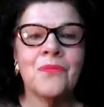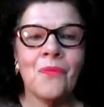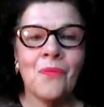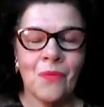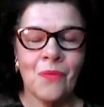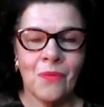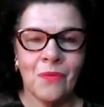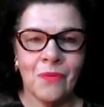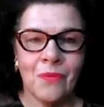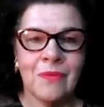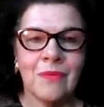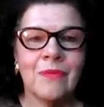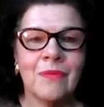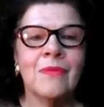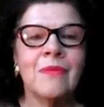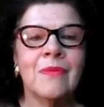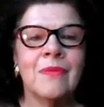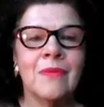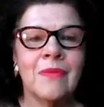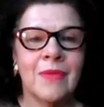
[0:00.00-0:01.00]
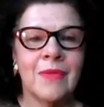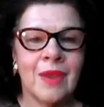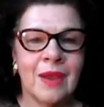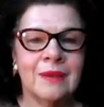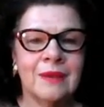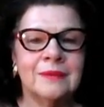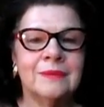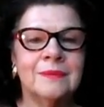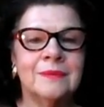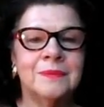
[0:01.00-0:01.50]

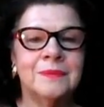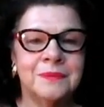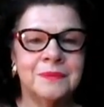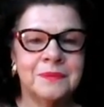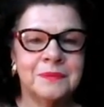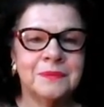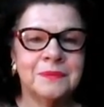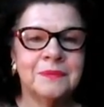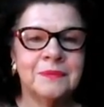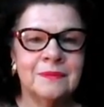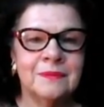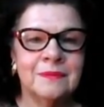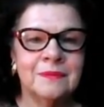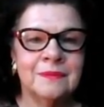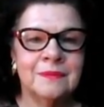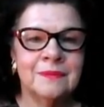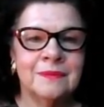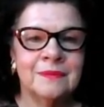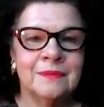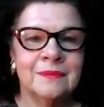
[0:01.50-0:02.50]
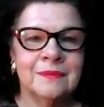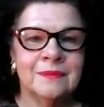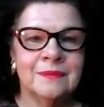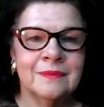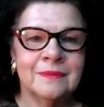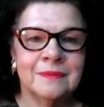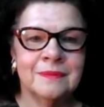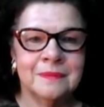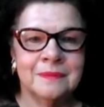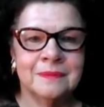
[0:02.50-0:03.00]

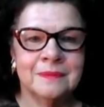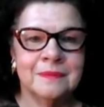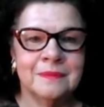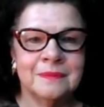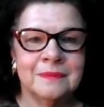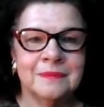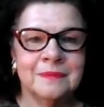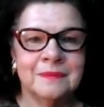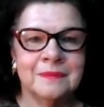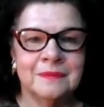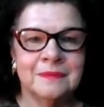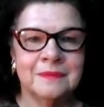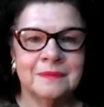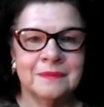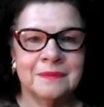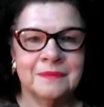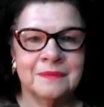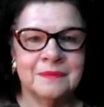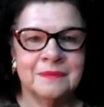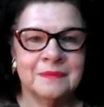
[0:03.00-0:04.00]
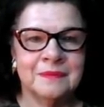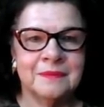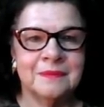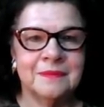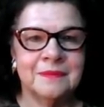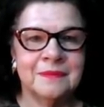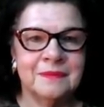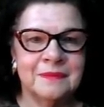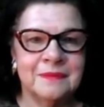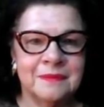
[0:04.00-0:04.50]

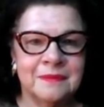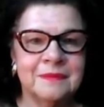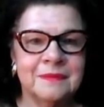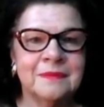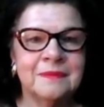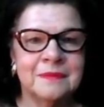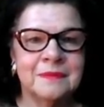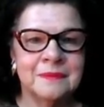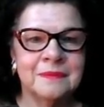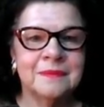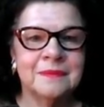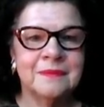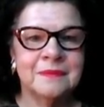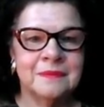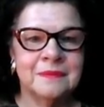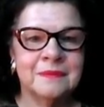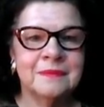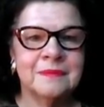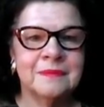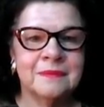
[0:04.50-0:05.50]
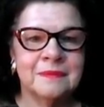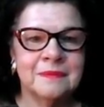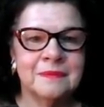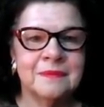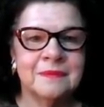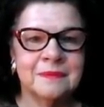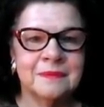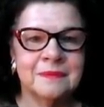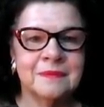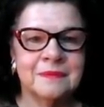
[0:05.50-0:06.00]

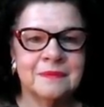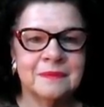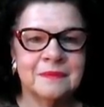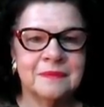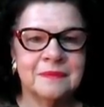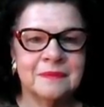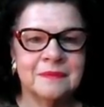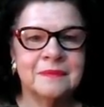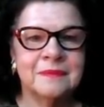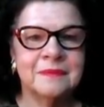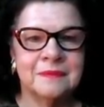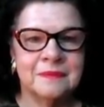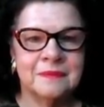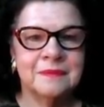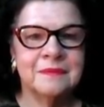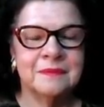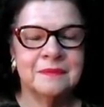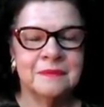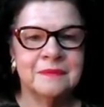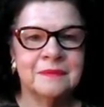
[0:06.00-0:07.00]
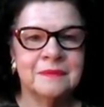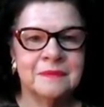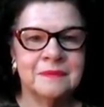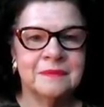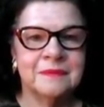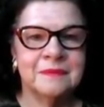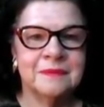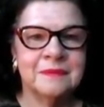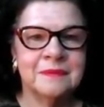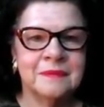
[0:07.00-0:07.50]

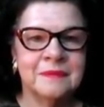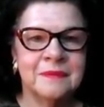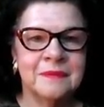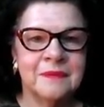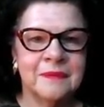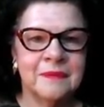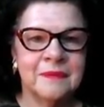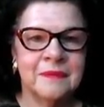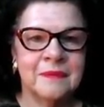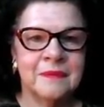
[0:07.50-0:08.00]
This person isn't speaking.